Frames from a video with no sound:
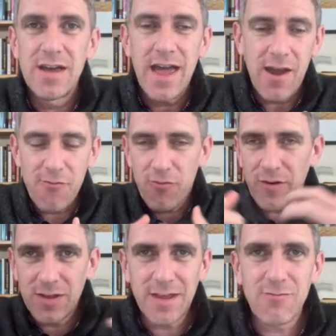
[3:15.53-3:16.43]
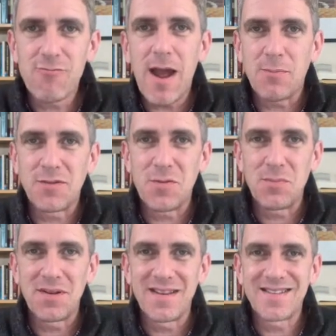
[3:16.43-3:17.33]
everything wrapped
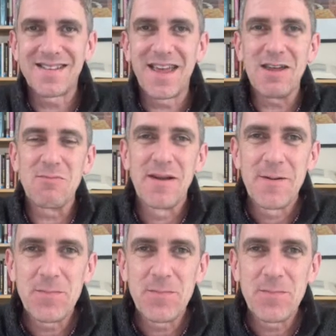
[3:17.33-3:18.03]
up in his name